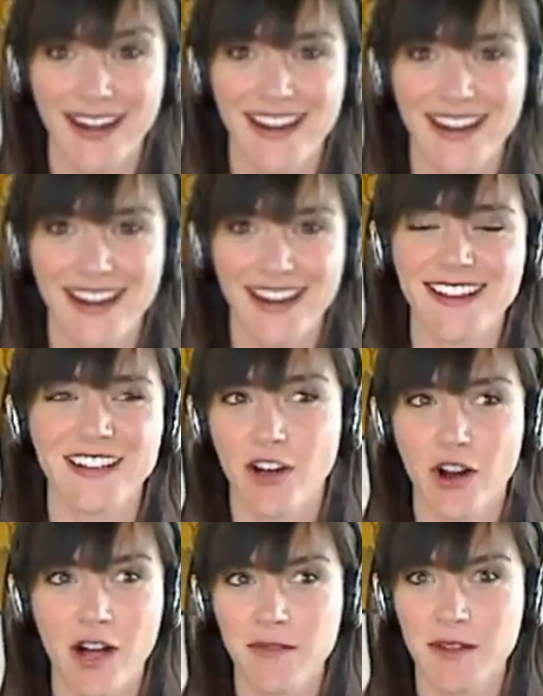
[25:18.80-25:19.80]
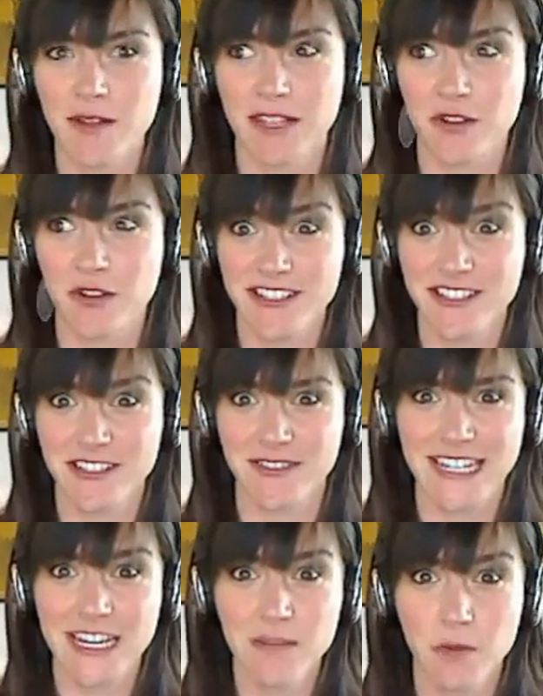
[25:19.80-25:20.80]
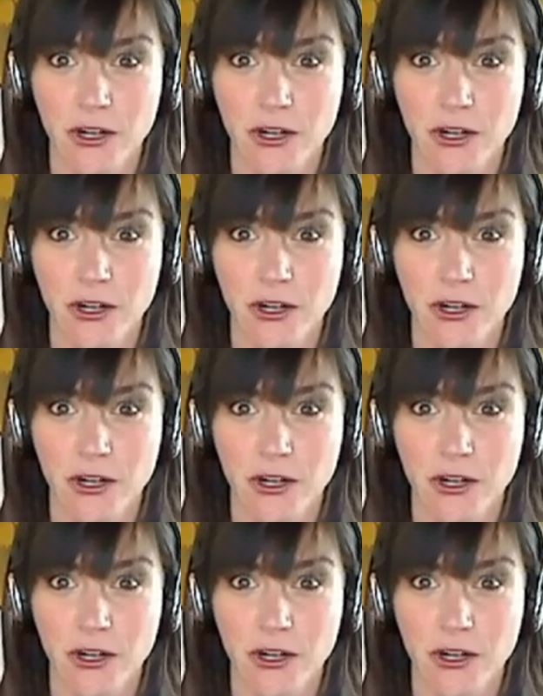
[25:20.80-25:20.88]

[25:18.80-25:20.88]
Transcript: and you know they'll call me and be like what do i do i'm like eat more